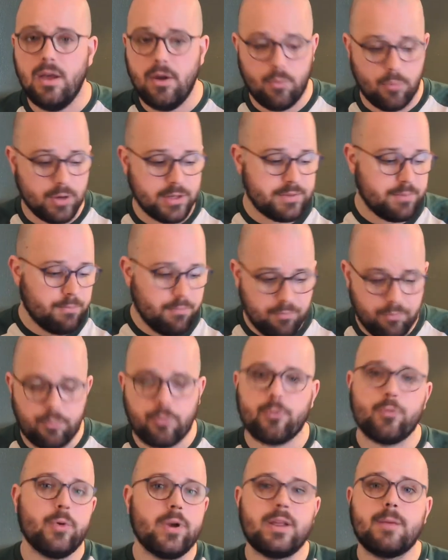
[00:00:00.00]
was
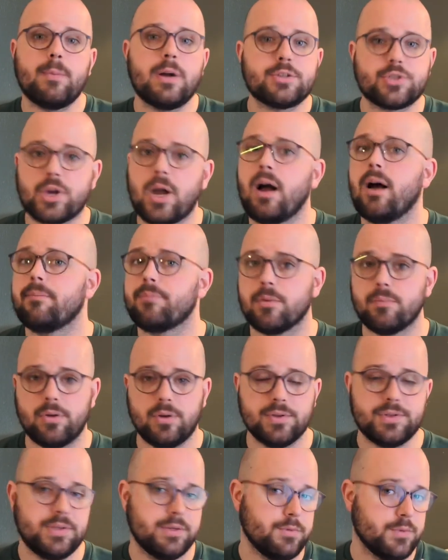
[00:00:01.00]
pretty much
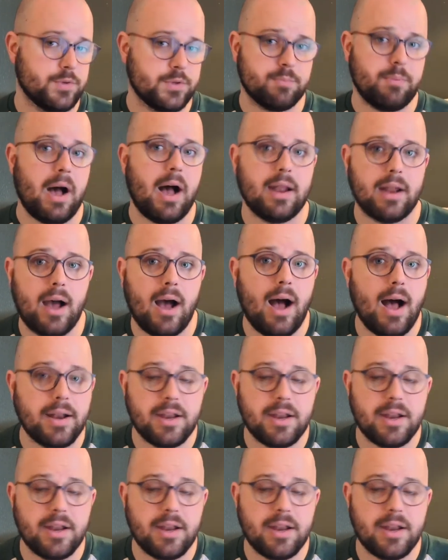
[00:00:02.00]
comparable to SpotOn,